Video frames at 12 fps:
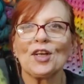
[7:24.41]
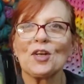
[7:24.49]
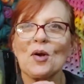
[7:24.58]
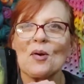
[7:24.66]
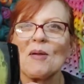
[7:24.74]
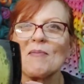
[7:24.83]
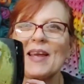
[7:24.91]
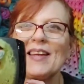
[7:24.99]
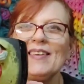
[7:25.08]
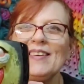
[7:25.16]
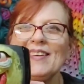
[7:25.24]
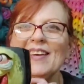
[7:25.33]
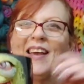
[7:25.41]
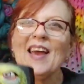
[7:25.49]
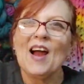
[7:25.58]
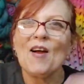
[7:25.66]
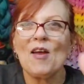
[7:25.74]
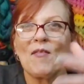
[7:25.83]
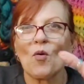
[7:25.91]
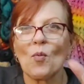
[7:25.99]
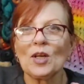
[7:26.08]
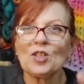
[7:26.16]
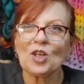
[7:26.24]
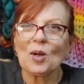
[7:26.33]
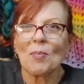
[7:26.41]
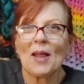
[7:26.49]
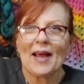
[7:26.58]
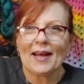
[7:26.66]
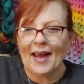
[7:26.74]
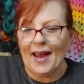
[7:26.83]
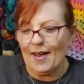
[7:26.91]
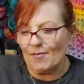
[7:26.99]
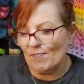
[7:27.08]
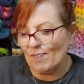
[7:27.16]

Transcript: You know what I mean? I have a witch and a black cat.